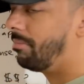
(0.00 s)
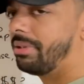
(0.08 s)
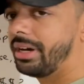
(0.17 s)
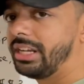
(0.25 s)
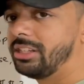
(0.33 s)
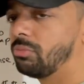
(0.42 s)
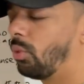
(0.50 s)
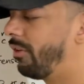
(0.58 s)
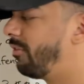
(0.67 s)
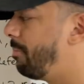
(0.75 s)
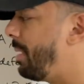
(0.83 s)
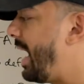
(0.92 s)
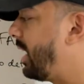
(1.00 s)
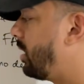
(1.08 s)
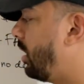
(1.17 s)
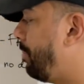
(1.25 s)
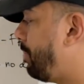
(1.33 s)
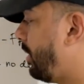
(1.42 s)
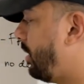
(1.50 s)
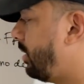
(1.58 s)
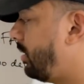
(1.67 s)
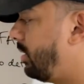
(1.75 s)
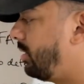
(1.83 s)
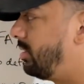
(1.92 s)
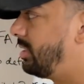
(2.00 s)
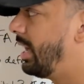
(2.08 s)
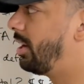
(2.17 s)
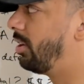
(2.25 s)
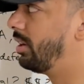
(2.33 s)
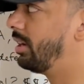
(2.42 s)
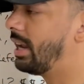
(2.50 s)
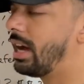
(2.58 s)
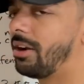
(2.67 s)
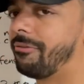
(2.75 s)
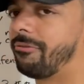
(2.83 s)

but he's more of a backup center, not a